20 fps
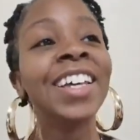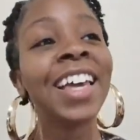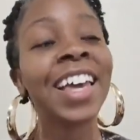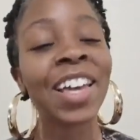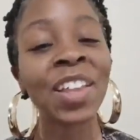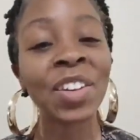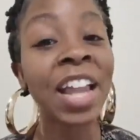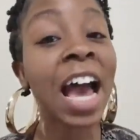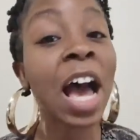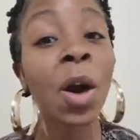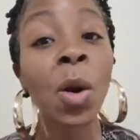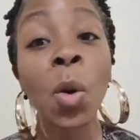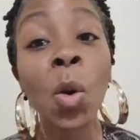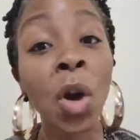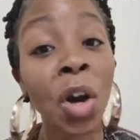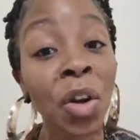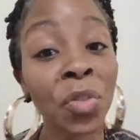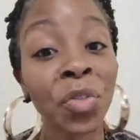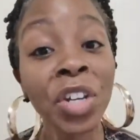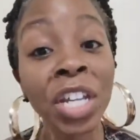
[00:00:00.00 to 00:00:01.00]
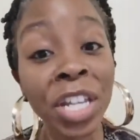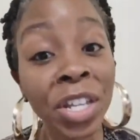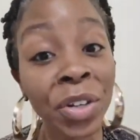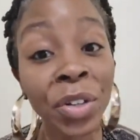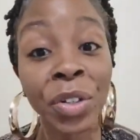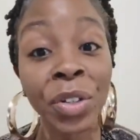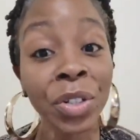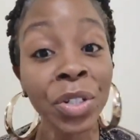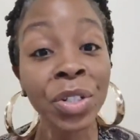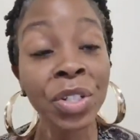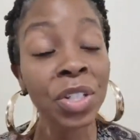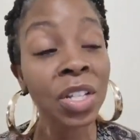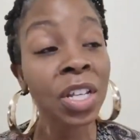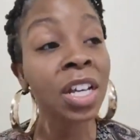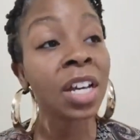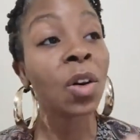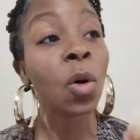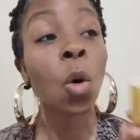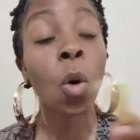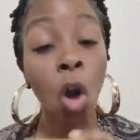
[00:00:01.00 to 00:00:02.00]
And not all readers
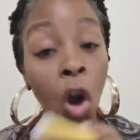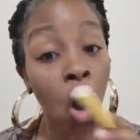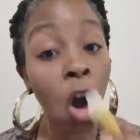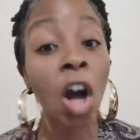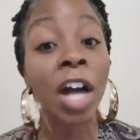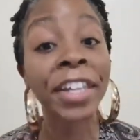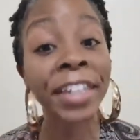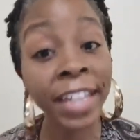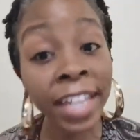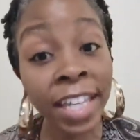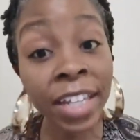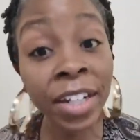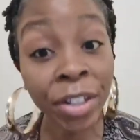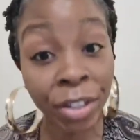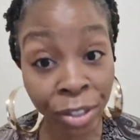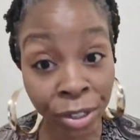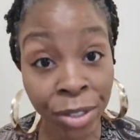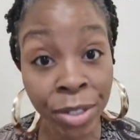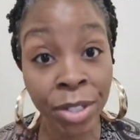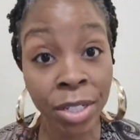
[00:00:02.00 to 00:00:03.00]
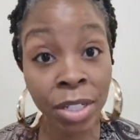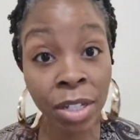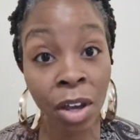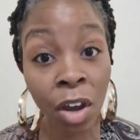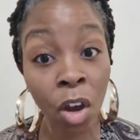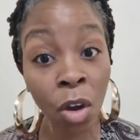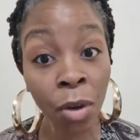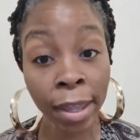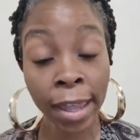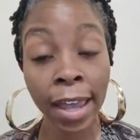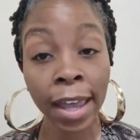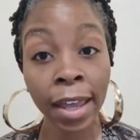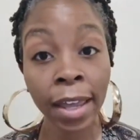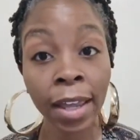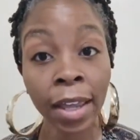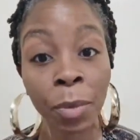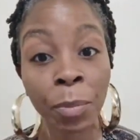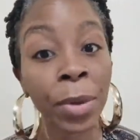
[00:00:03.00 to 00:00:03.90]
or are leaders, okay?